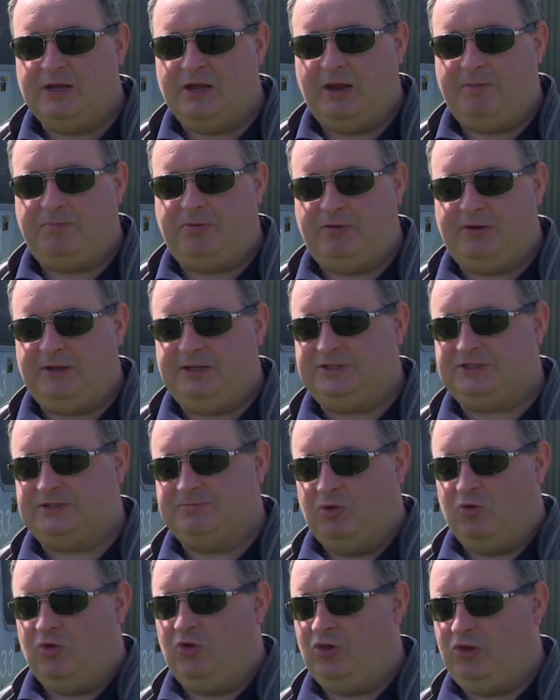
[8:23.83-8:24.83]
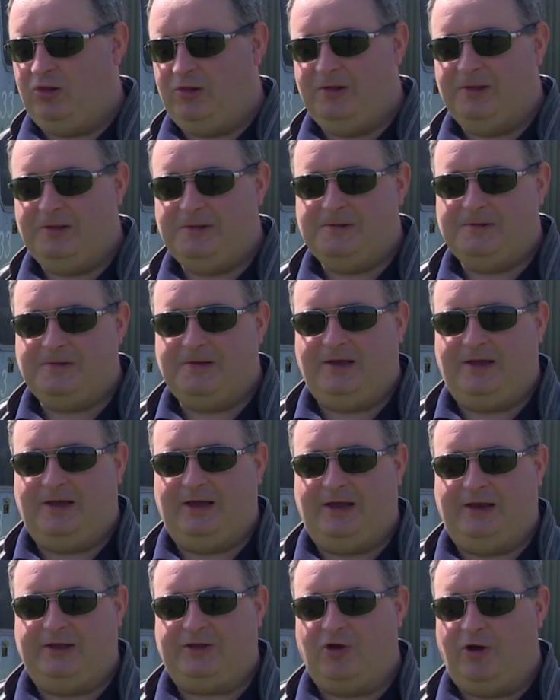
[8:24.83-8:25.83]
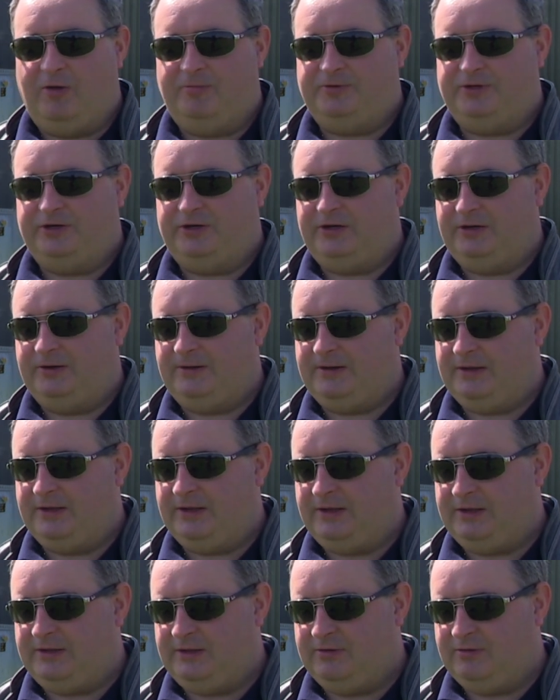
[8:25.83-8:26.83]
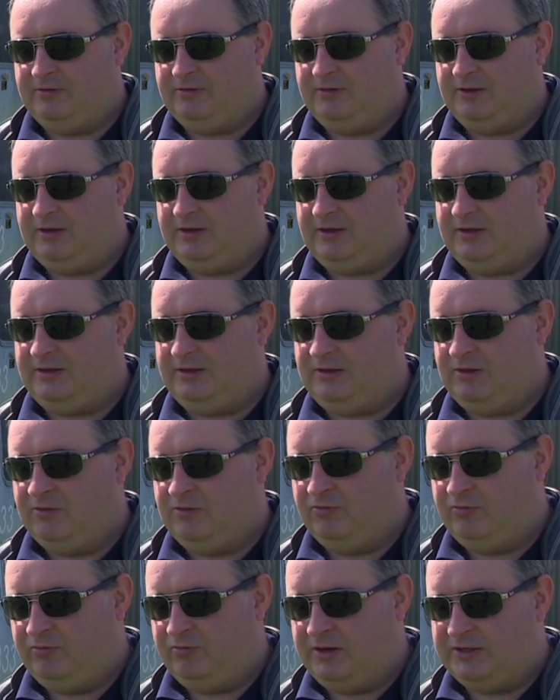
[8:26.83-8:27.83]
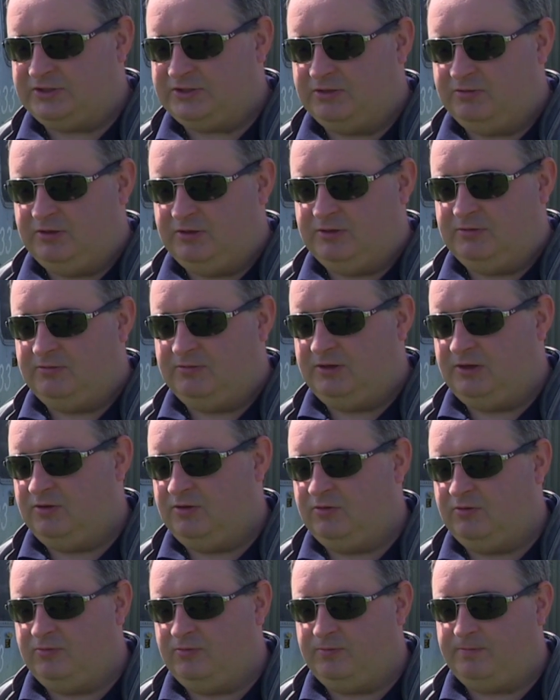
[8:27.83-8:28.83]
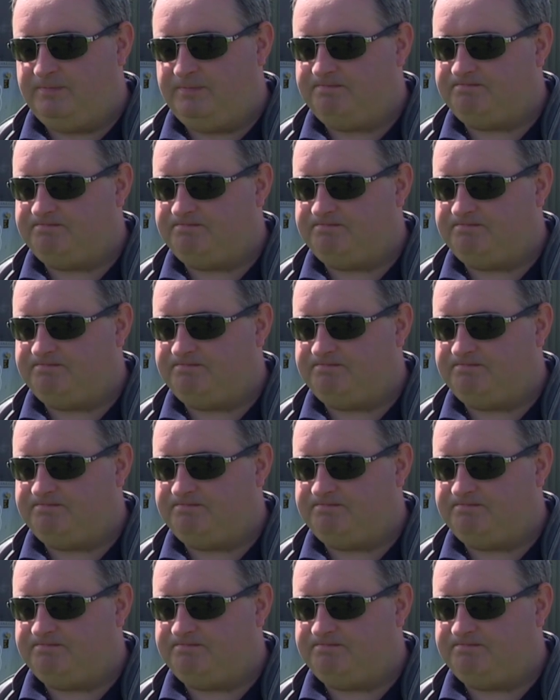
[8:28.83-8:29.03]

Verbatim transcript: a pretty small uh, helicopter, uh, you know, uh, you know, rescuing, you know,